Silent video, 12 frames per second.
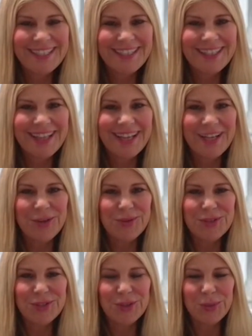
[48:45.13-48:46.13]
Thank you
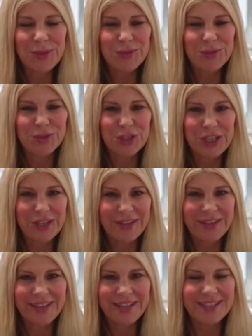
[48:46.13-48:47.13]
so much for
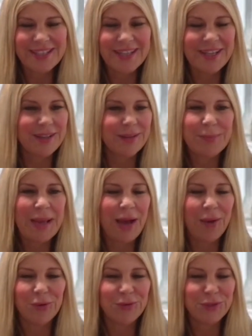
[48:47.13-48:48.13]
sharing. That is like
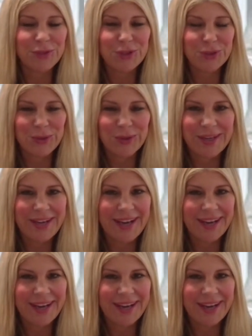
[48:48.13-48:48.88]
powerful story.